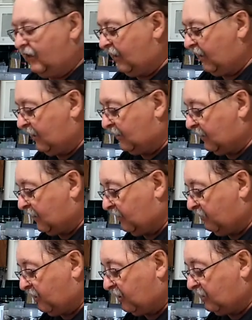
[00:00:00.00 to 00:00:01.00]
And I
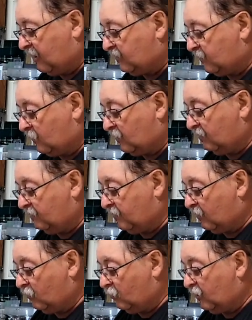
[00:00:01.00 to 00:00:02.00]
think that's a
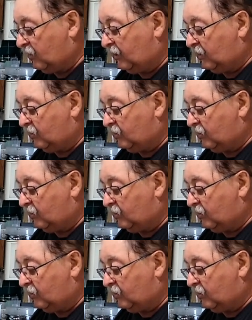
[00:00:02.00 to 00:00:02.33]
really